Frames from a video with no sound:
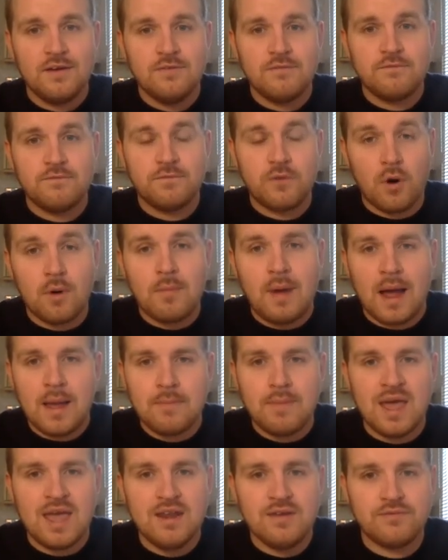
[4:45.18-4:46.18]
for my
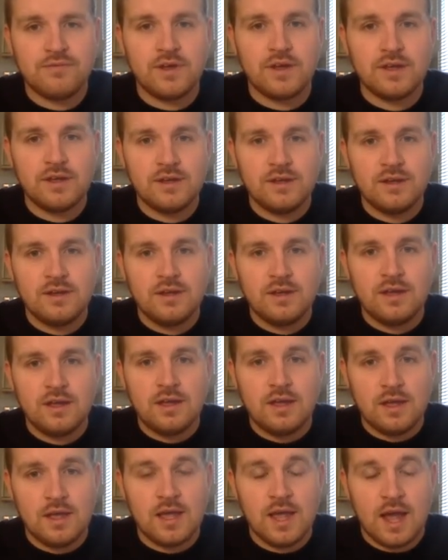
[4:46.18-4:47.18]
benefit.
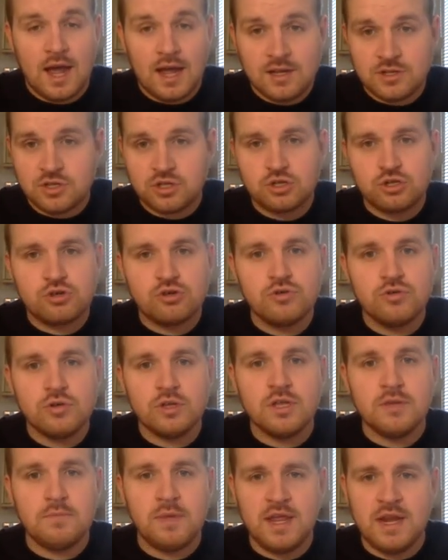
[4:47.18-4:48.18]
It has
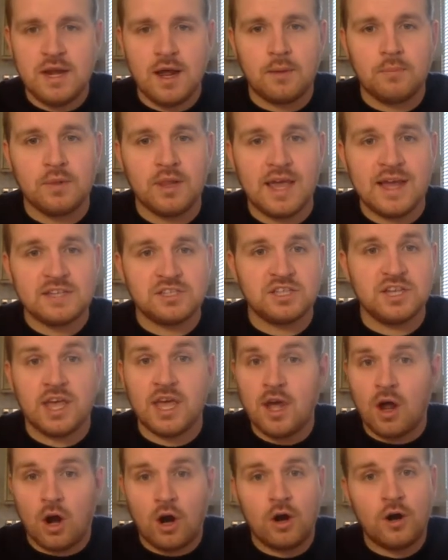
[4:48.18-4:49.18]
truly been a blessing.
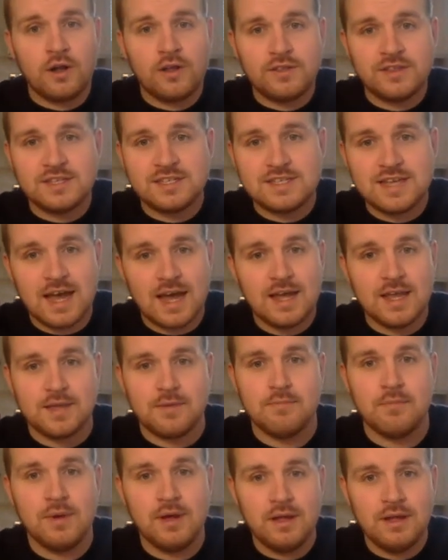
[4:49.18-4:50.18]
It hurt at the
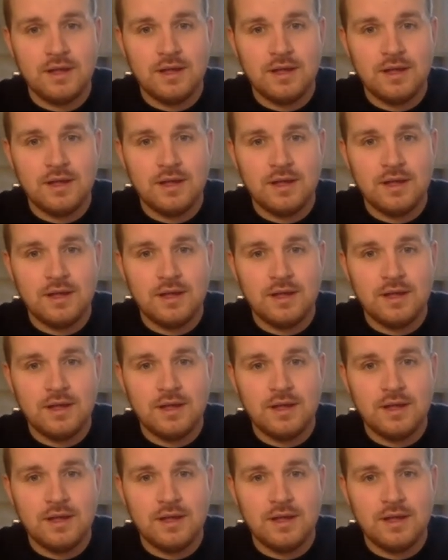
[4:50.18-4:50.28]
time,